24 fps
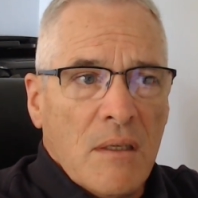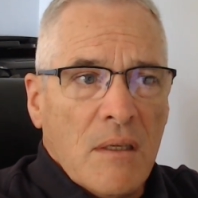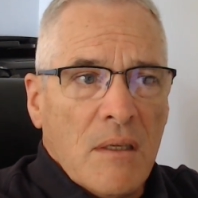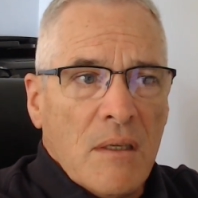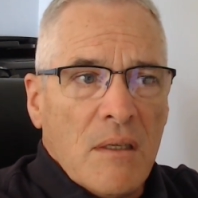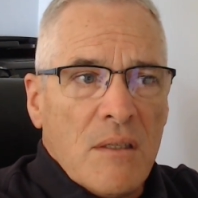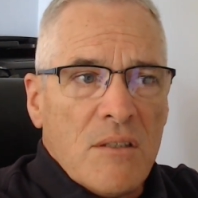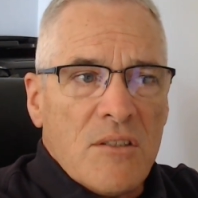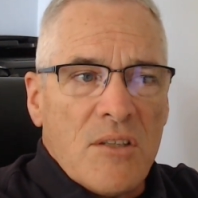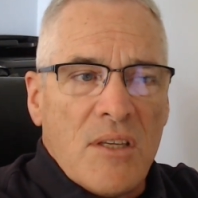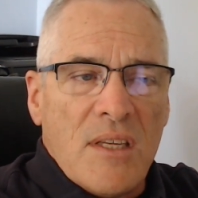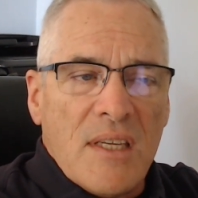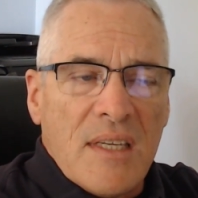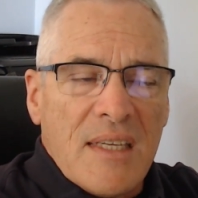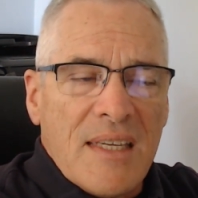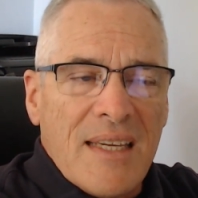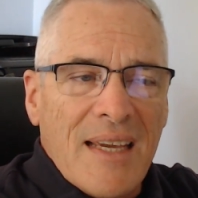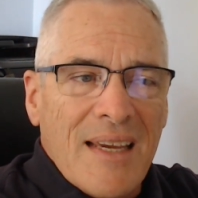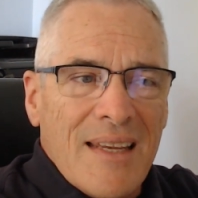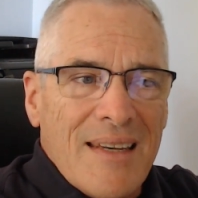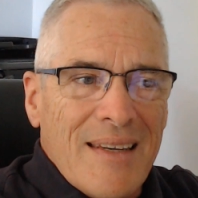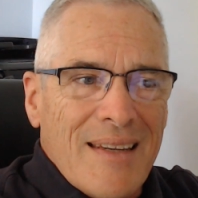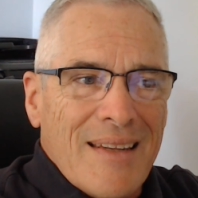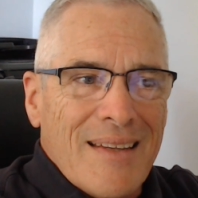So you
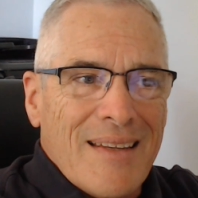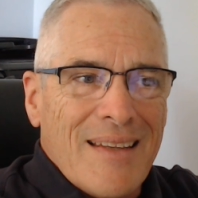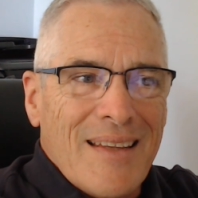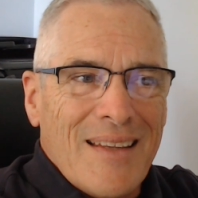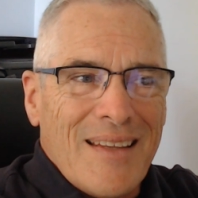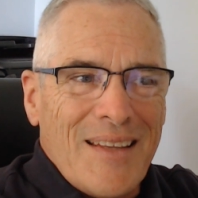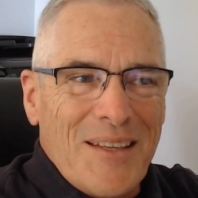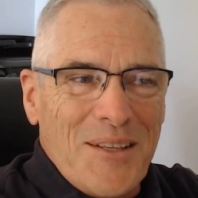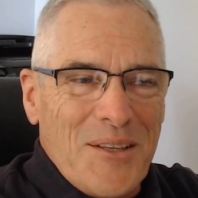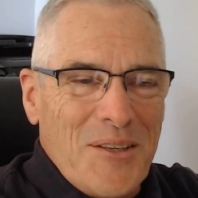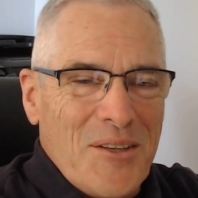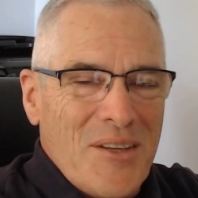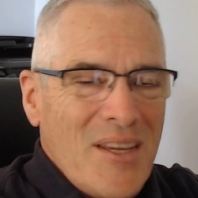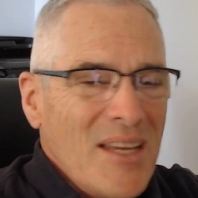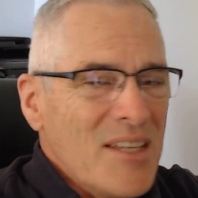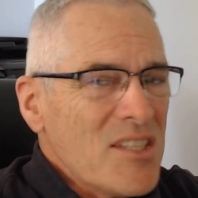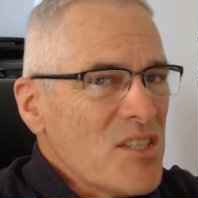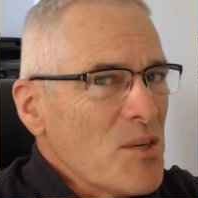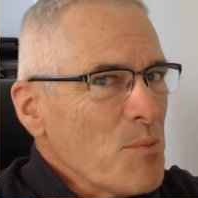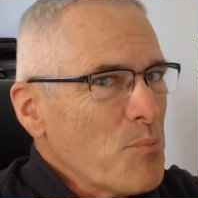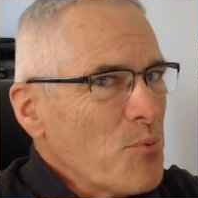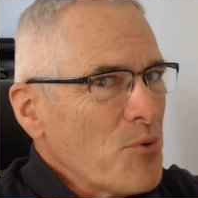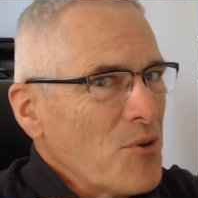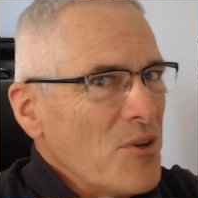get
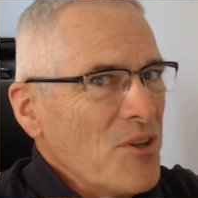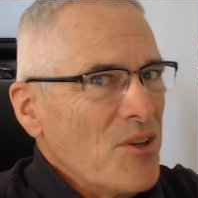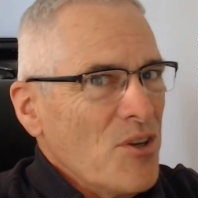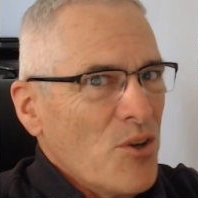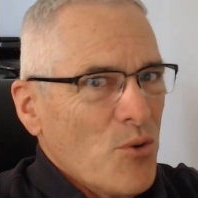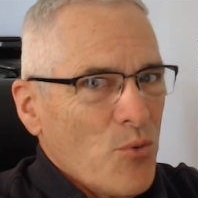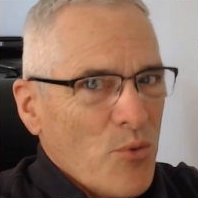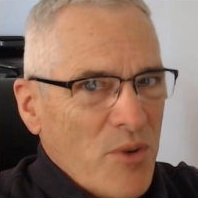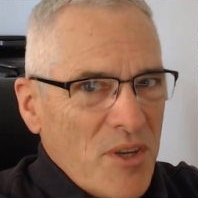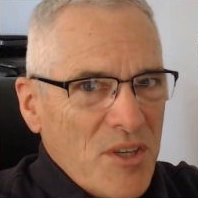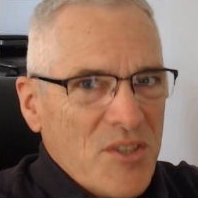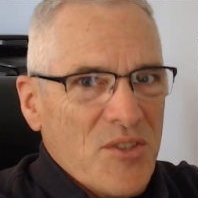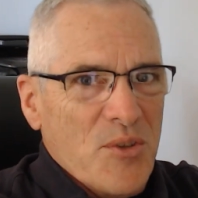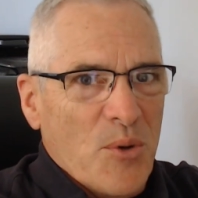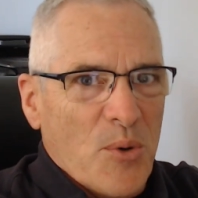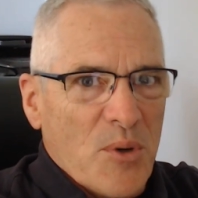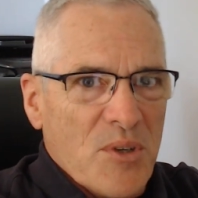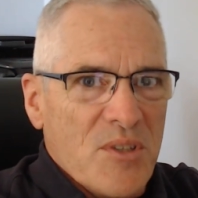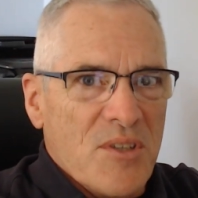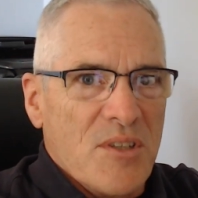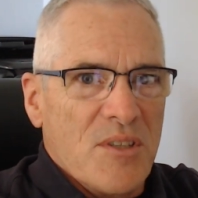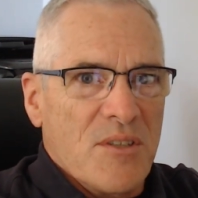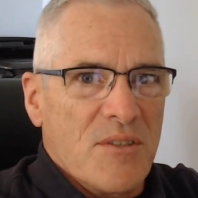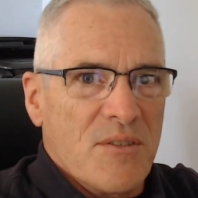some pretty good
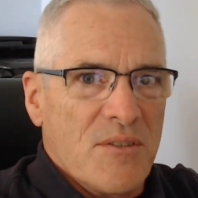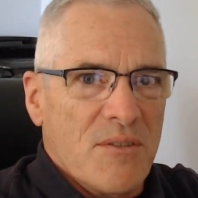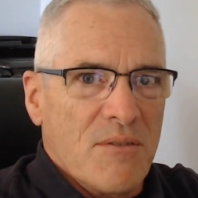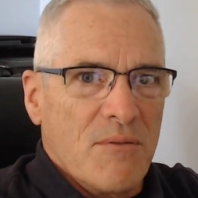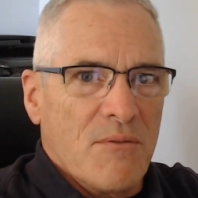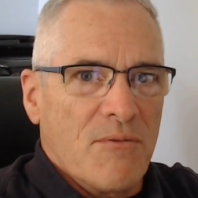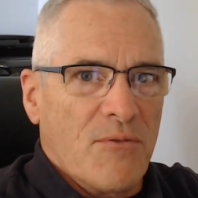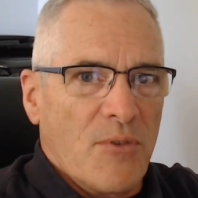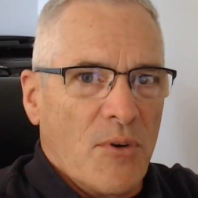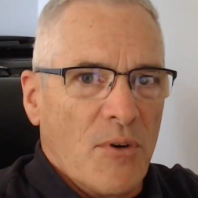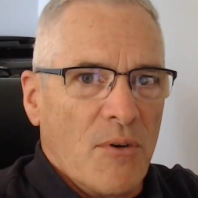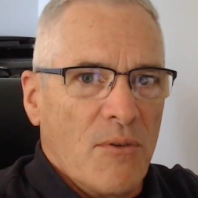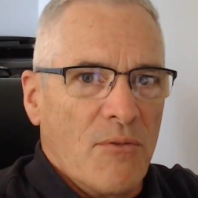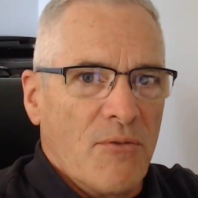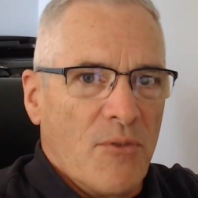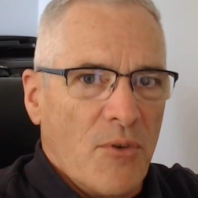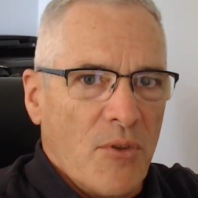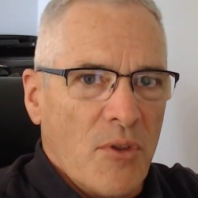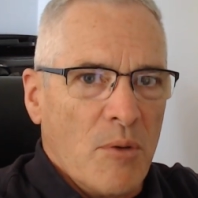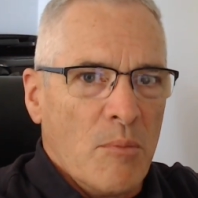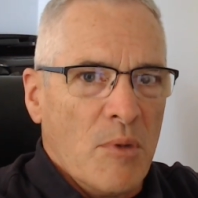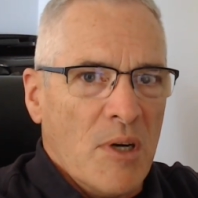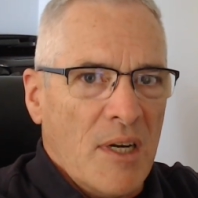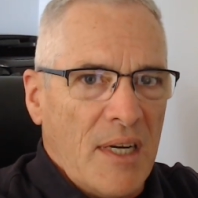resources for
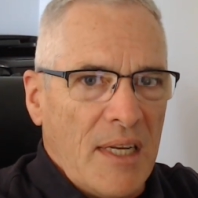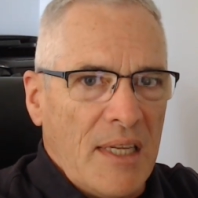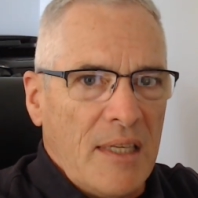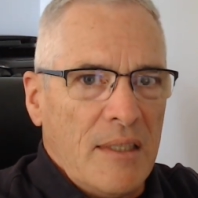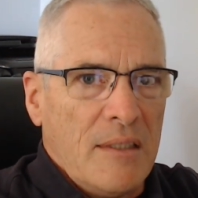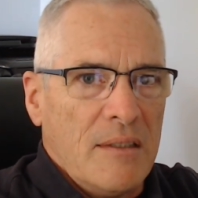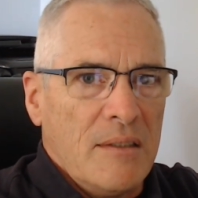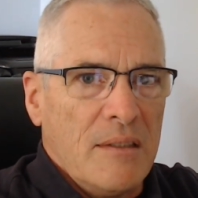the money.